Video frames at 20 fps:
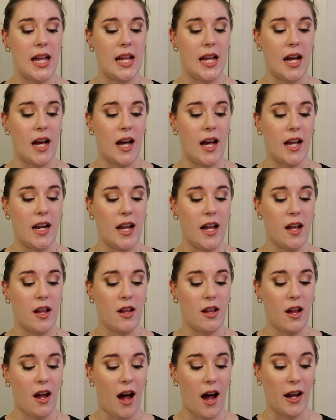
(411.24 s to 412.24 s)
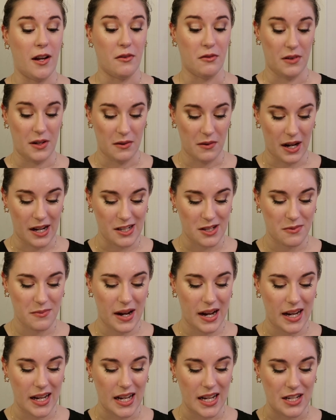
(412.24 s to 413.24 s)
And I rewatched
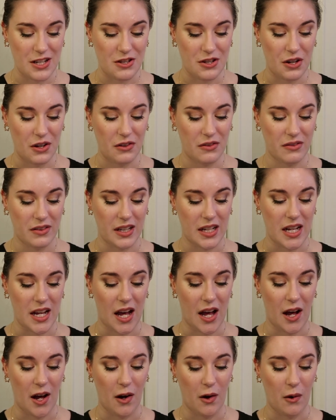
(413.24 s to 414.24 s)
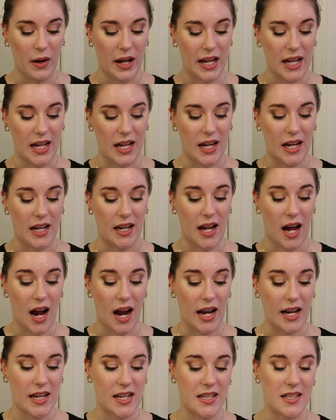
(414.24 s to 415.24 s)
my intro video and
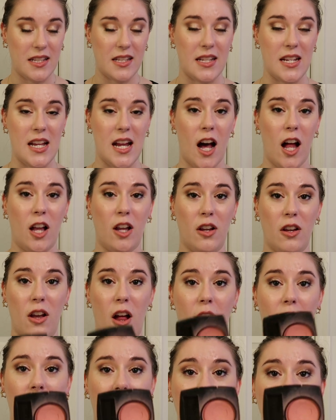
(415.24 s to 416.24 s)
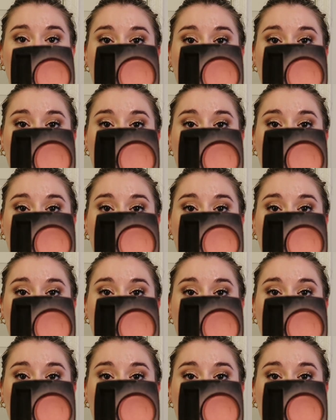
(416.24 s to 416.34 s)
I can see a lot